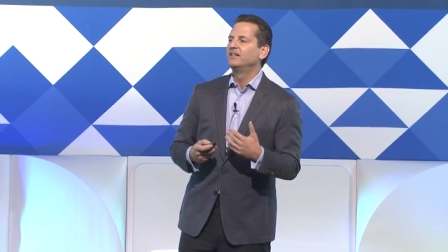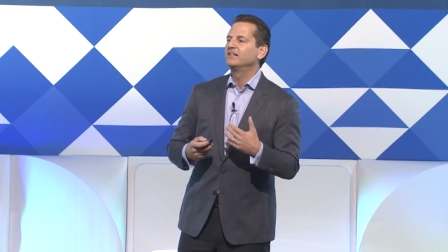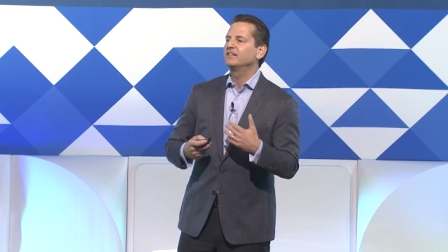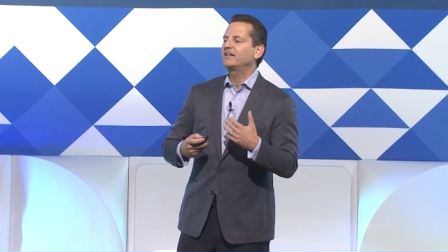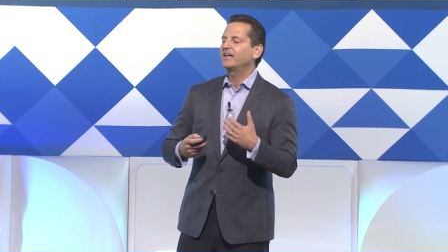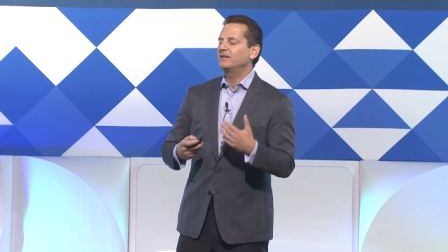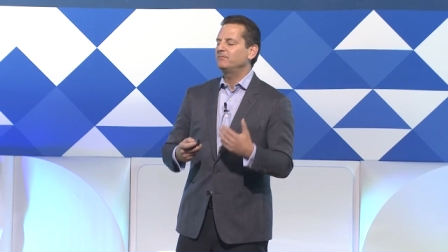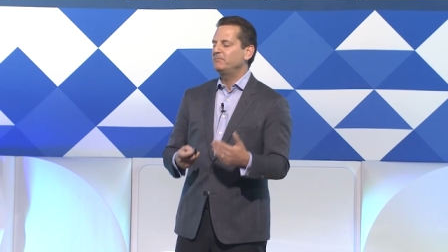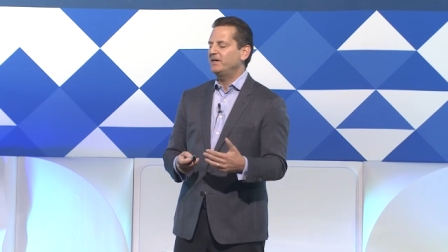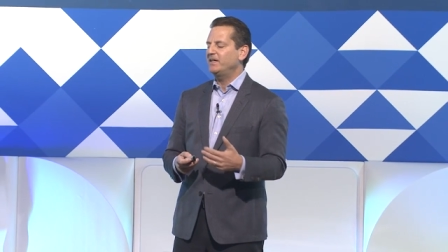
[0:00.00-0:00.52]

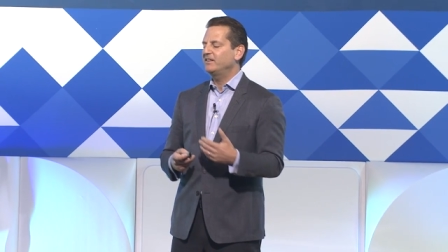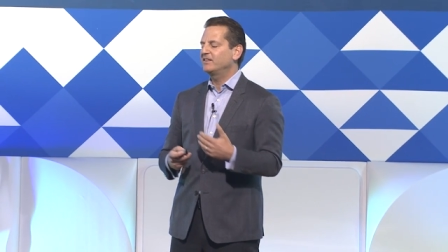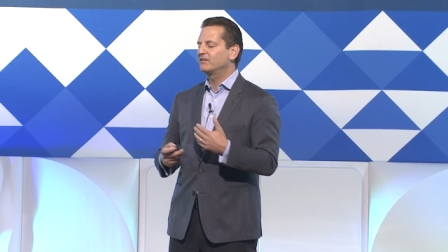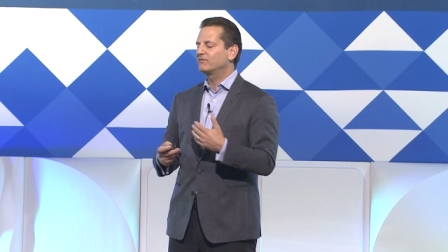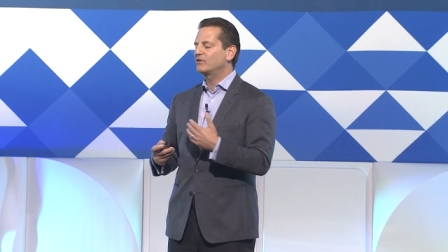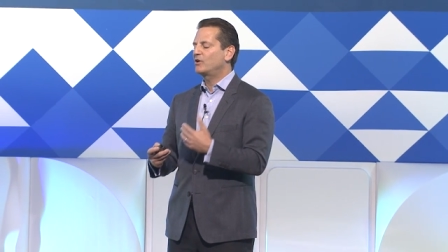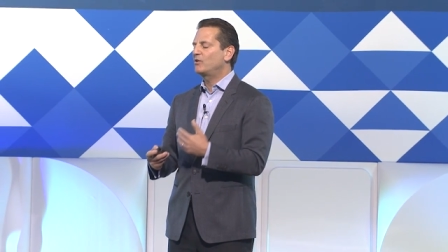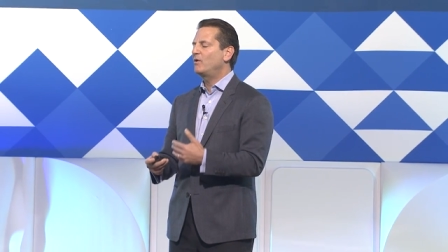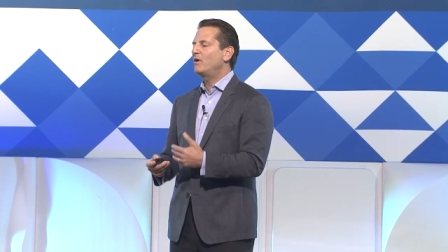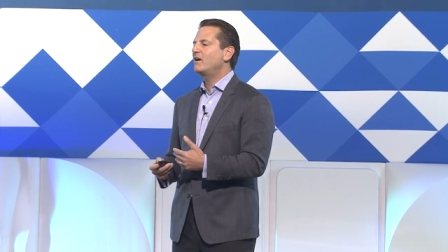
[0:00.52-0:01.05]
can meet the
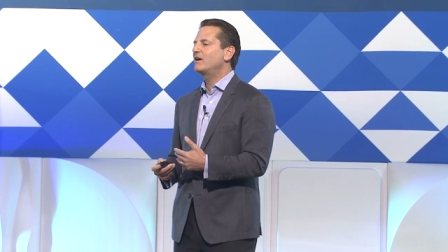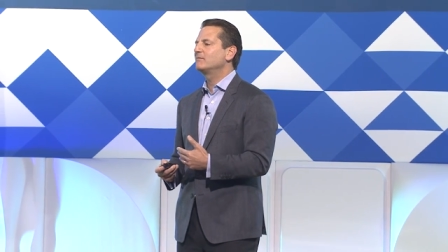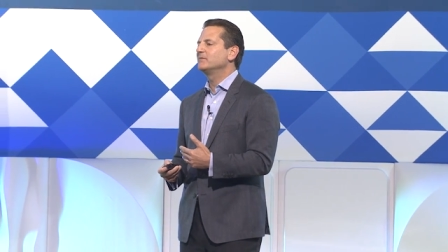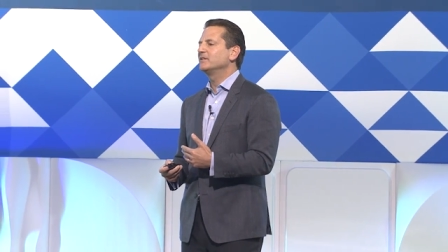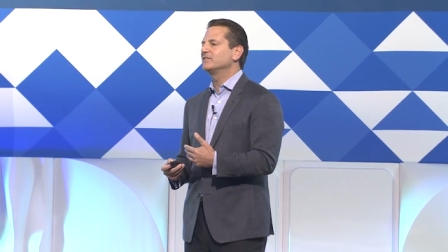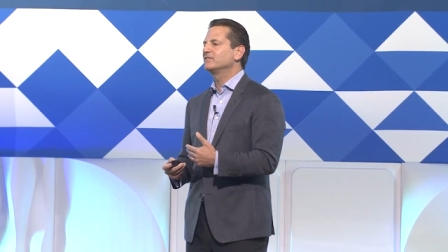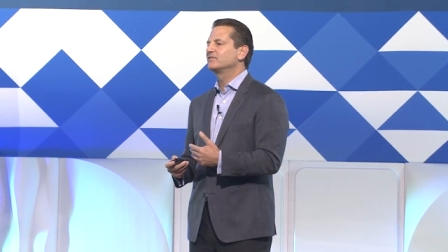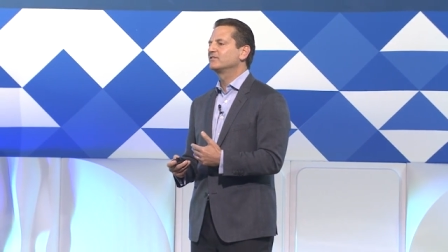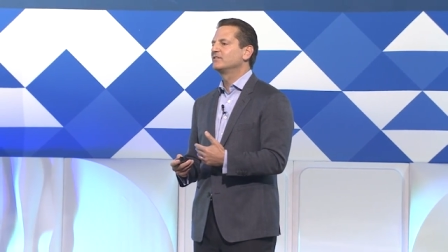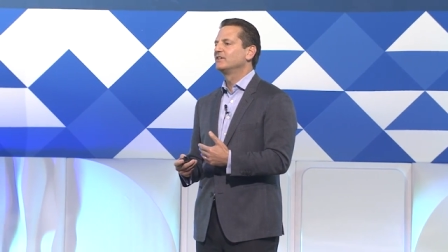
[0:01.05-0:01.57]

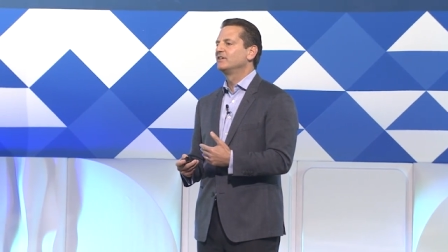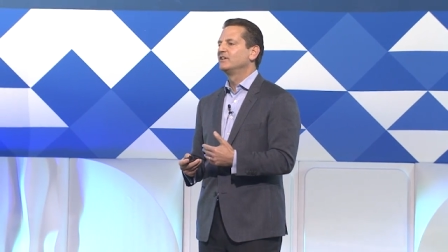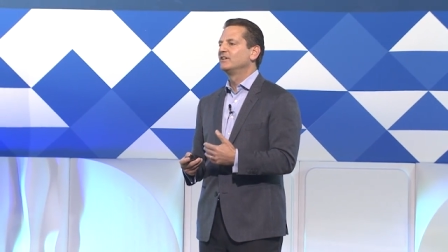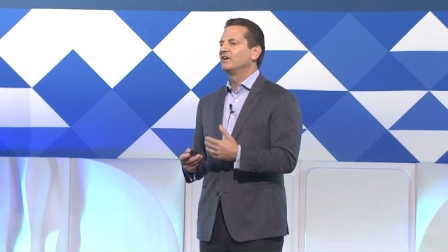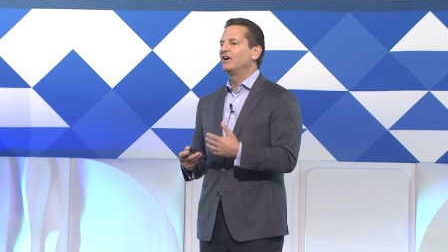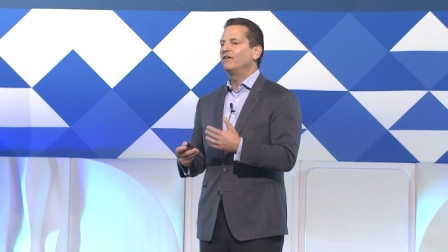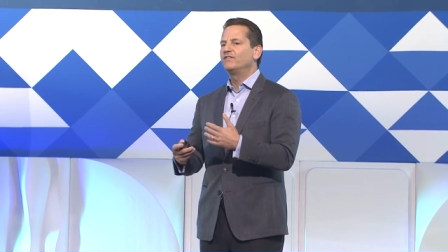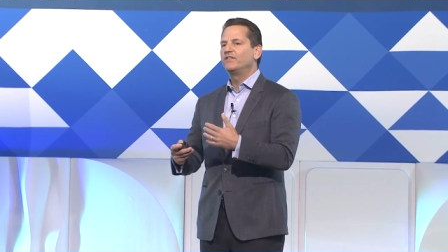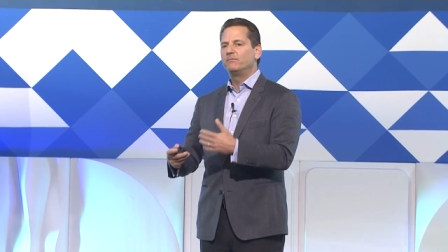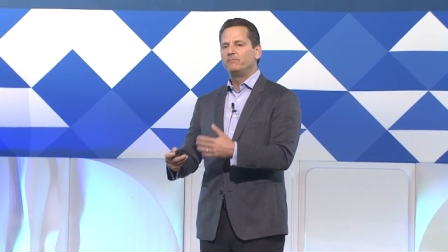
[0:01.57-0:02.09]
requirements
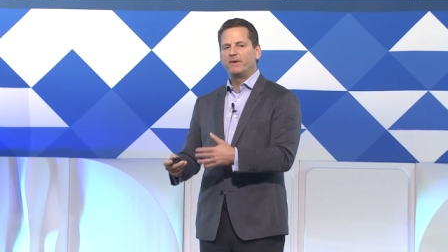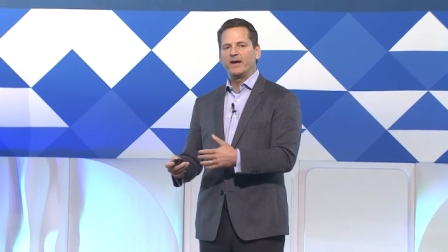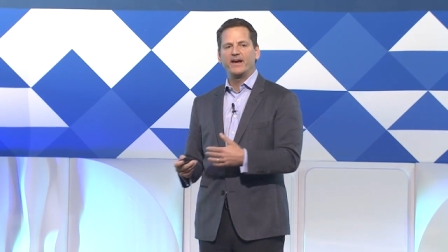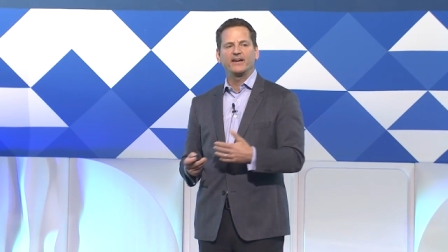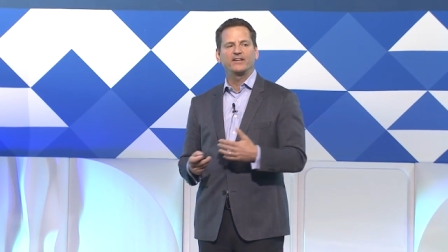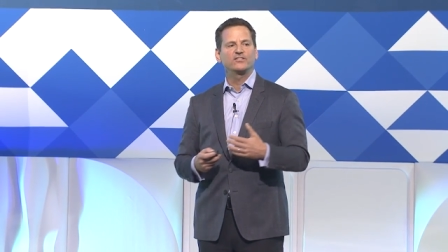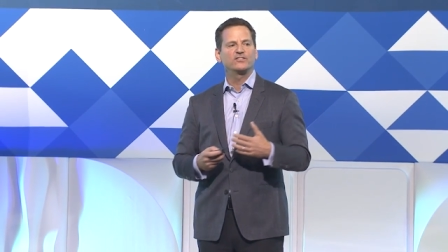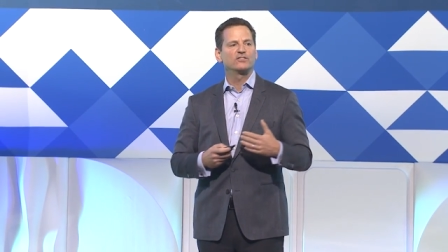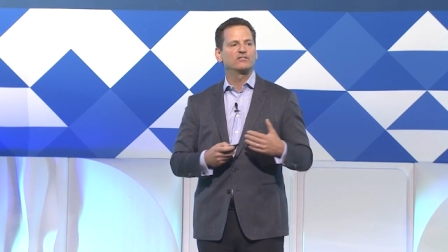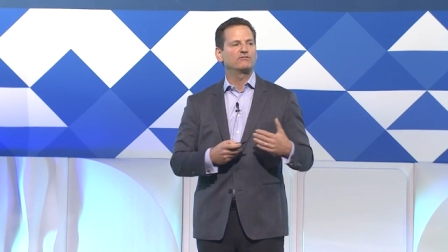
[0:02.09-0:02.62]
of the
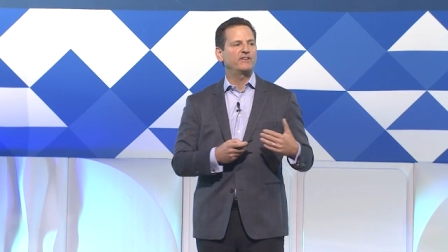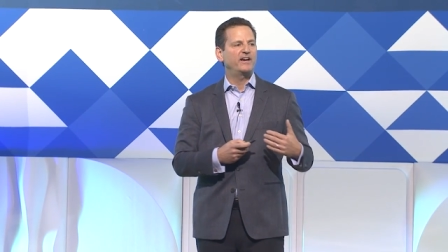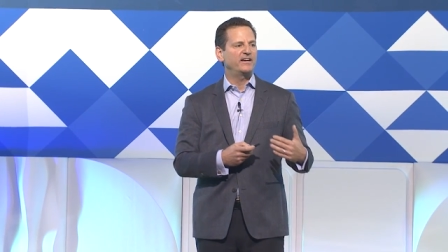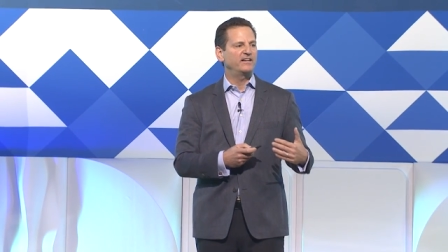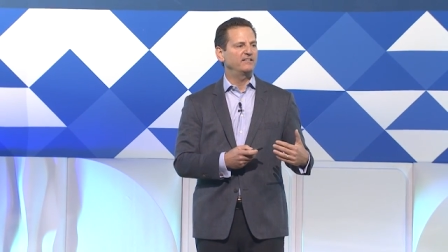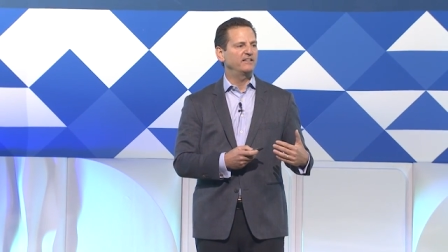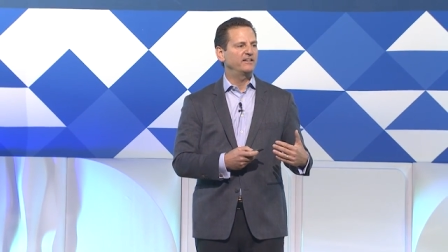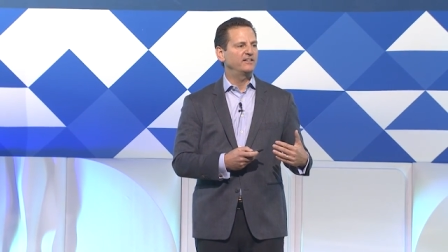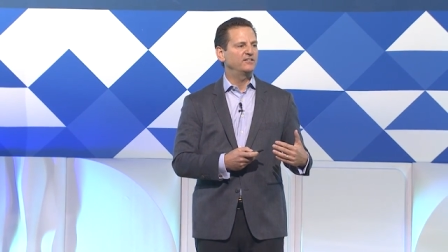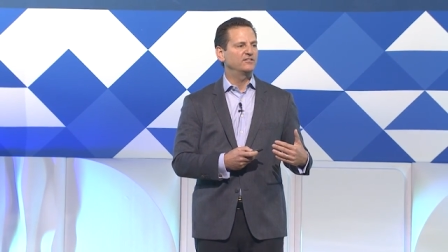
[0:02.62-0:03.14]
bank's
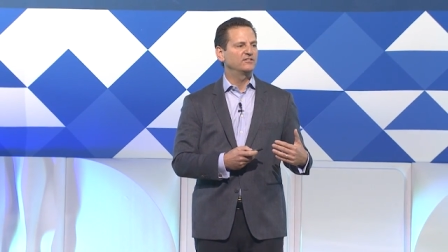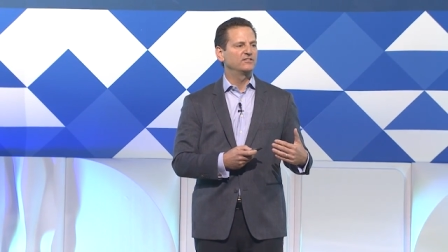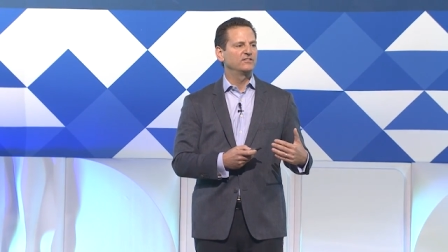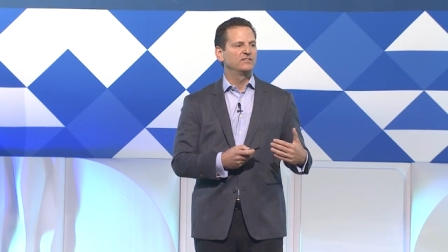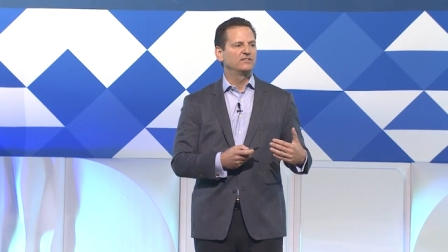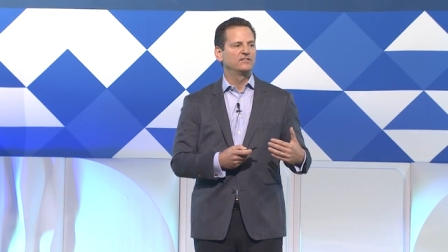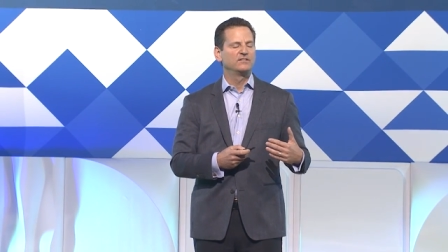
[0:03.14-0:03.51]
regulators.